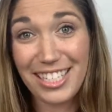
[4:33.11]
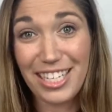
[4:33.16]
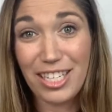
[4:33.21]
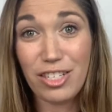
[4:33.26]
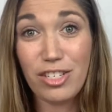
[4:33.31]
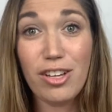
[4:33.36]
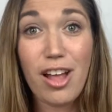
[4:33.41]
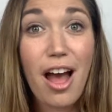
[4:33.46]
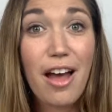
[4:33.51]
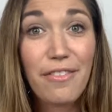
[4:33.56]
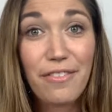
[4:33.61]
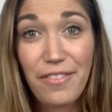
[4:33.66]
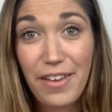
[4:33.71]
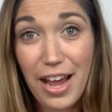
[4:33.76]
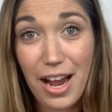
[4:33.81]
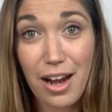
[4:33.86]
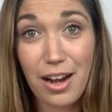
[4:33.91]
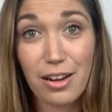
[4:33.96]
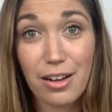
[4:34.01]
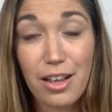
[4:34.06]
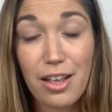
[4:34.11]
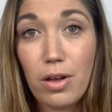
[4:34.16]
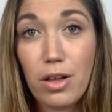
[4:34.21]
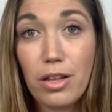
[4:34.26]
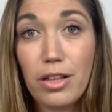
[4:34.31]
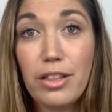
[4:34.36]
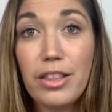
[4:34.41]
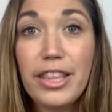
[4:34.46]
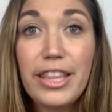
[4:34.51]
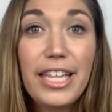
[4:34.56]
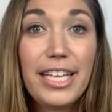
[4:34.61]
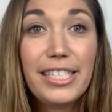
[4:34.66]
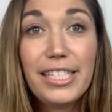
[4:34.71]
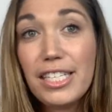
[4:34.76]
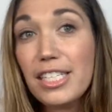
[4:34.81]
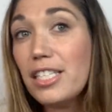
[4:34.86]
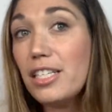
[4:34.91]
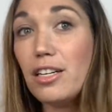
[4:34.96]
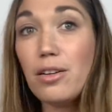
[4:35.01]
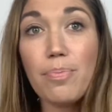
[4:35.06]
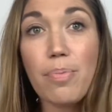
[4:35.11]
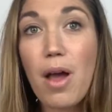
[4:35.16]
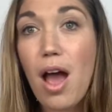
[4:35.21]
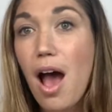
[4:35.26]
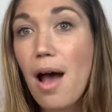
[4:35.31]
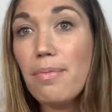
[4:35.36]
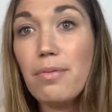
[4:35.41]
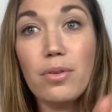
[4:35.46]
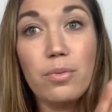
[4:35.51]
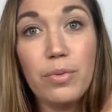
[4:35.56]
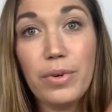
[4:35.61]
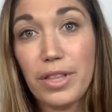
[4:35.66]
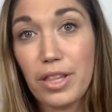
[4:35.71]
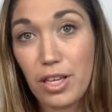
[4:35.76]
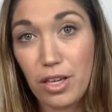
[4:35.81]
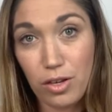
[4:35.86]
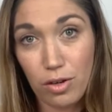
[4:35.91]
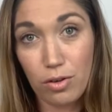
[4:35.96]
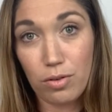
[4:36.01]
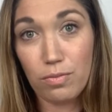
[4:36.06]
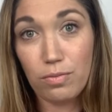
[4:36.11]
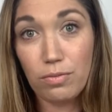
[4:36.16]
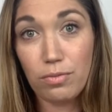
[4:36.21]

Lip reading: It's not fair. This isn't a problem with you.